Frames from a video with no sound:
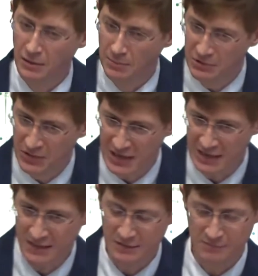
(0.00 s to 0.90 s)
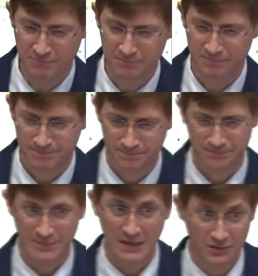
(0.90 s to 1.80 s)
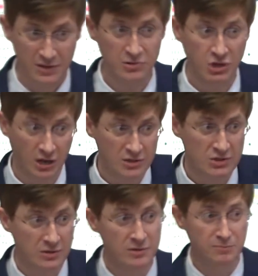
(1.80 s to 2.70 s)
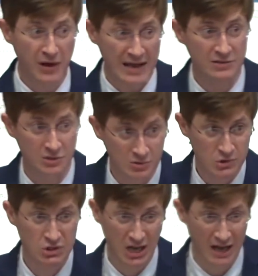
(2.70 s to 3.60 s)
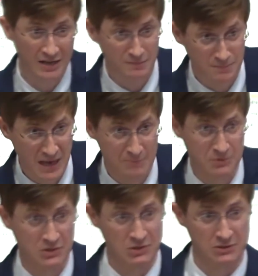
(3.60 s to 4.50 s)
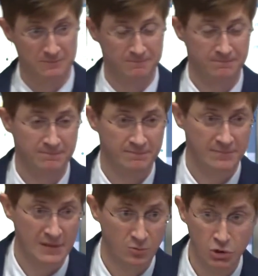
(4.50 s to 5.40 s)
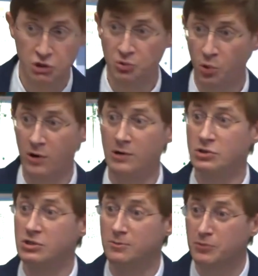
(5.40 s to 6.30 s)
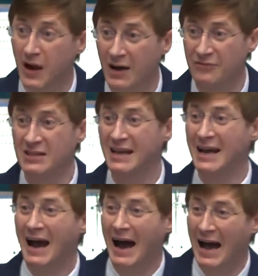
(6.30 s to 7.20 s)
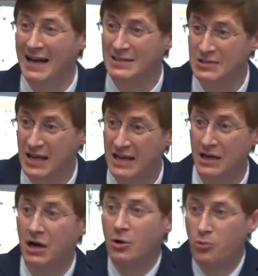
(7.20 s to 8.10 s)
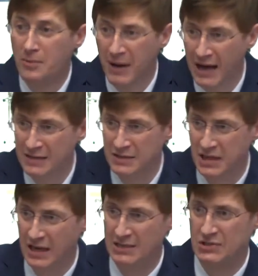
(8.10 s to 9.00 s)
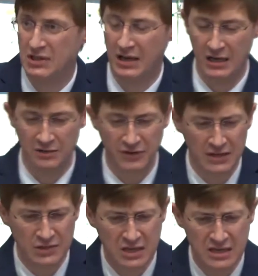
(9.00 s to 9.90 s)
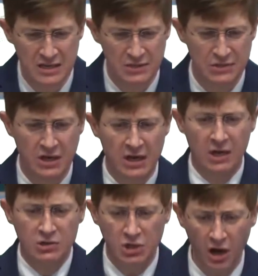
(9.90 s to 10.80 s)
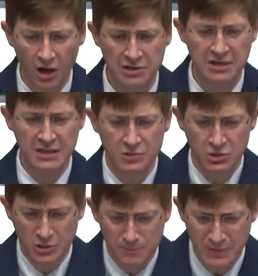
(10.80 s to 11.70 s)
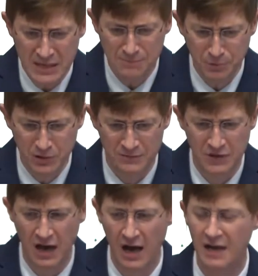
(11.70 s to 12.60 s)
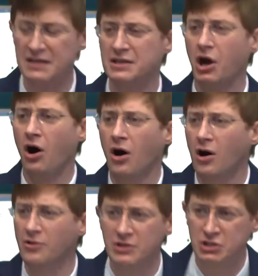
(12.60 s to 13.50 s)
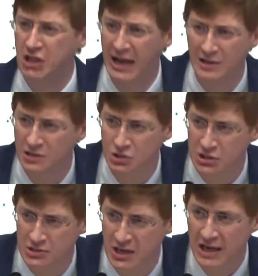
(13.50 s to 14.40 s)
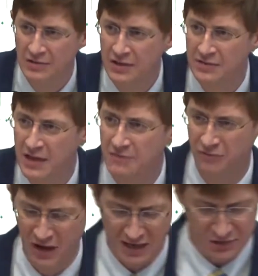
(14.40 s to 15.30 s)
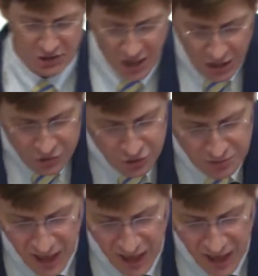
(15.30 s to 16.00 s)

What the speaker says: But then there's also the practical side of baptism. which the words of the prophet Isaiah remind us of as he is talking to the people of God in all the challenges that they faced. Do